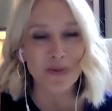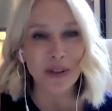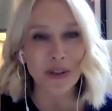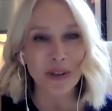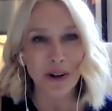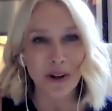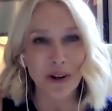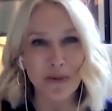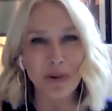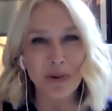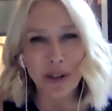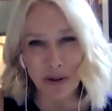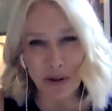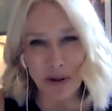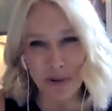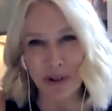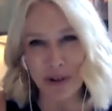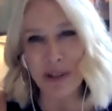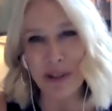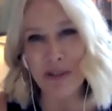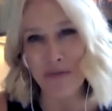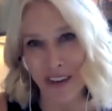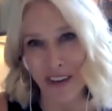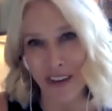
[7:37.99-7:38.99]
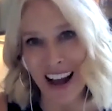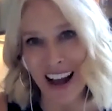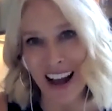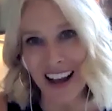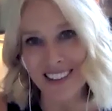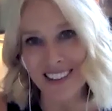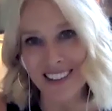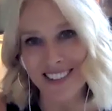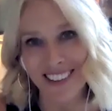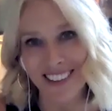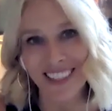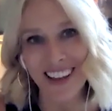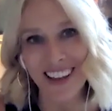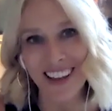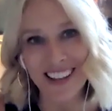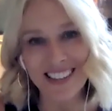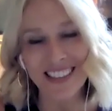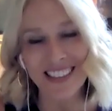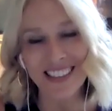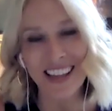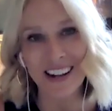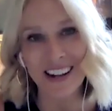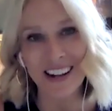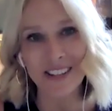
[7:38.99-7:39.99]
We learned really, really fast, unless
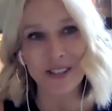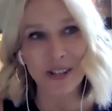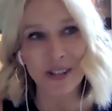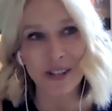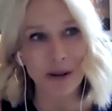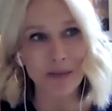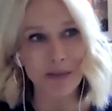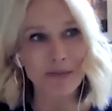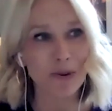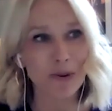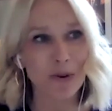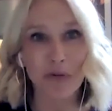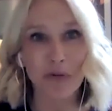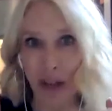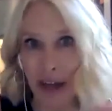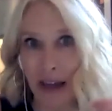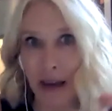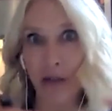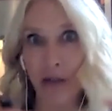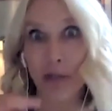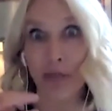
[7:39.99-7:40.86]
that is some sort of